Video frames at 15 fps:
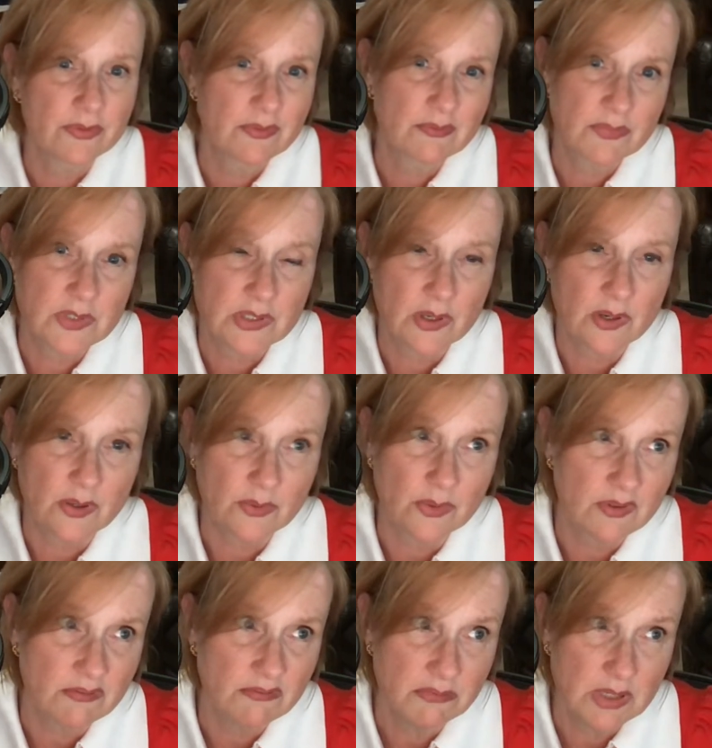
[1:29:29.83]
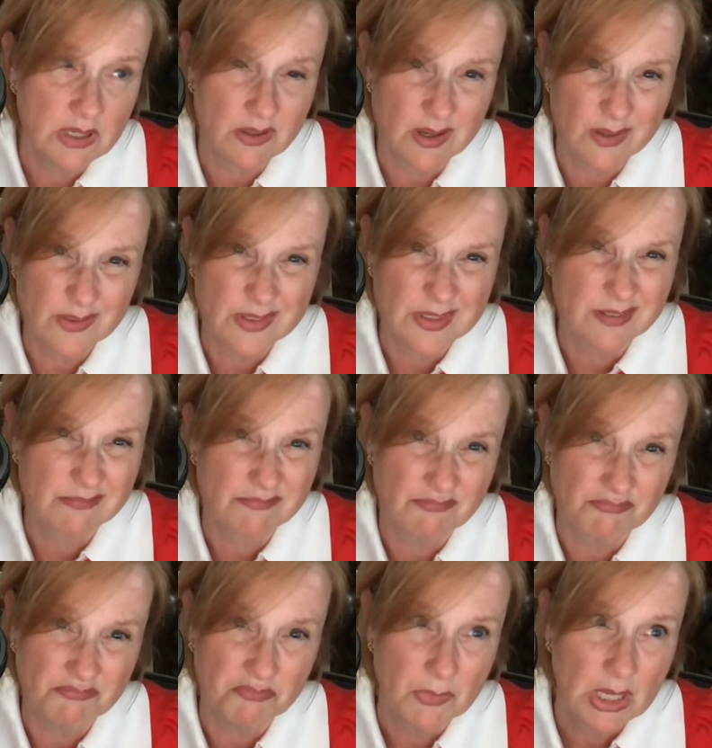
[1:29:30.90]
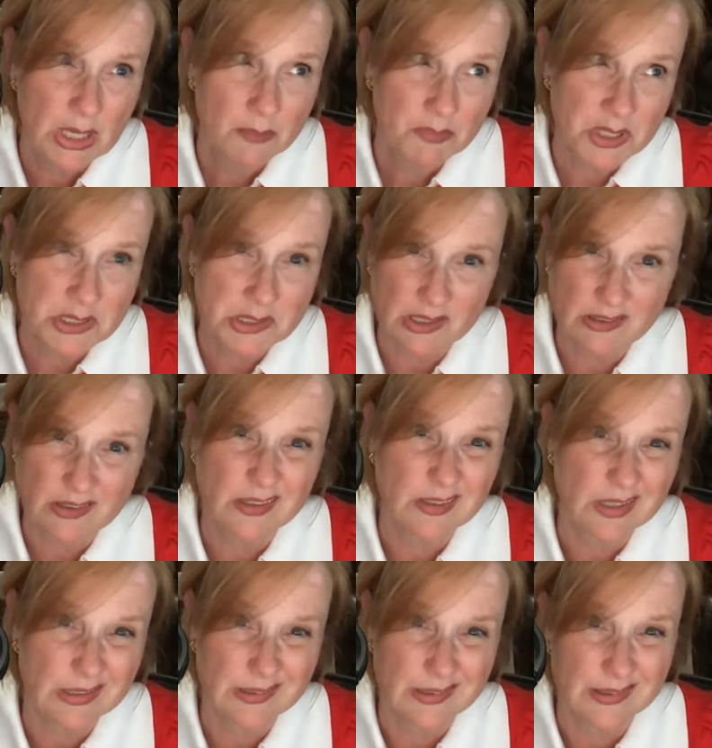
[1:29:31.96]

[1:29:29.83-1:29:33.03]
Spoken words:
And so, I was basically like,